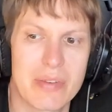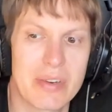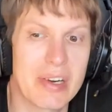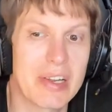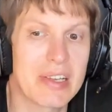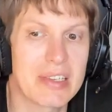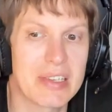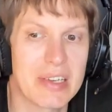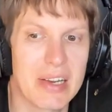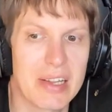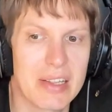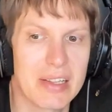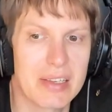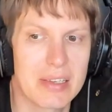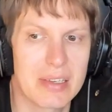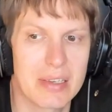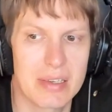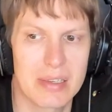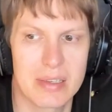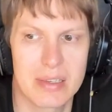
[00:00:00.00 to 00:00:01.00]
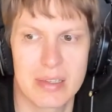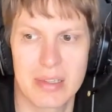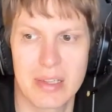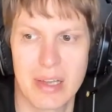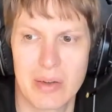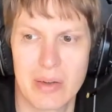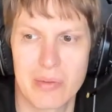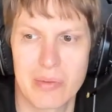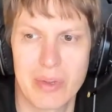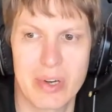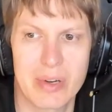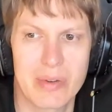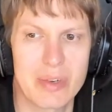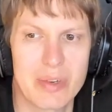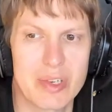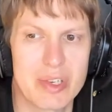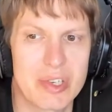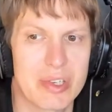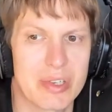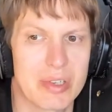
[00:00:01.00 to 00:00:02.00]
There is a link uh, down there
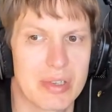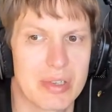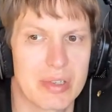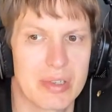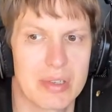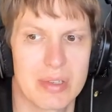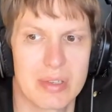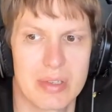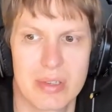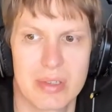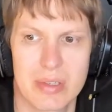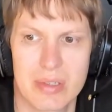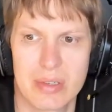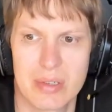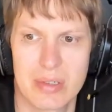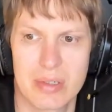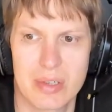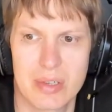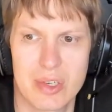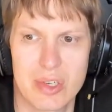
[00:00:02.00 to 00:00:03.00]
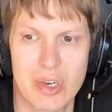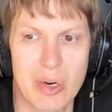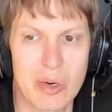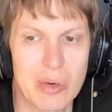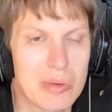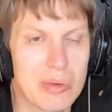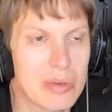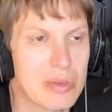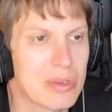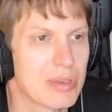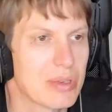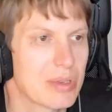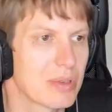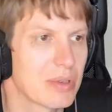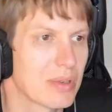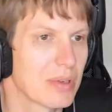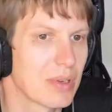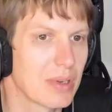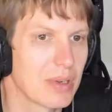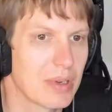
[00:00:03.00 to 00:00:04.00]
which uh, uh, shows
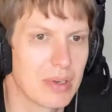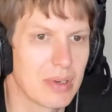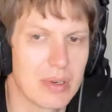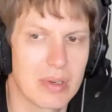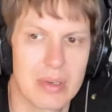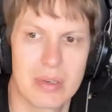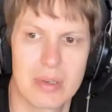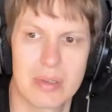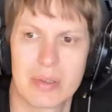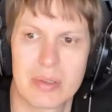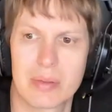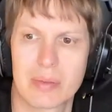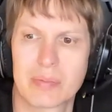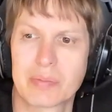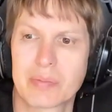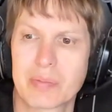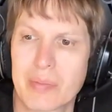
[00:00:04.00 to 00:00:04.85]
how